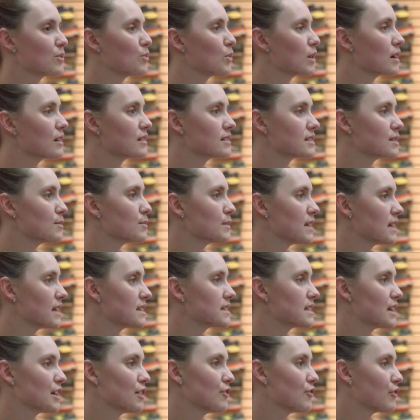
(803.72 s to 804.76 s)
what are some things
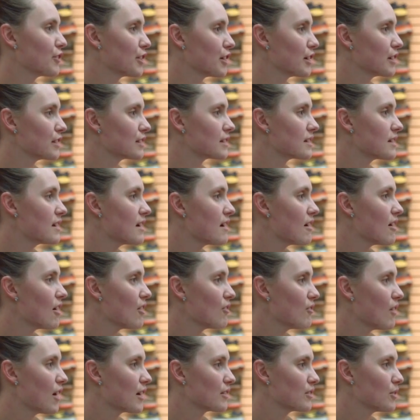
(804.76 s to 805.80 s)
that you've learned
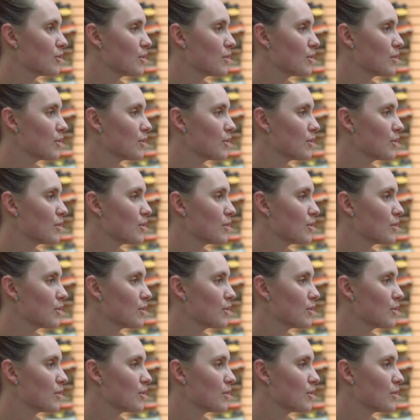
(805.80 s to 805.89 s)
along the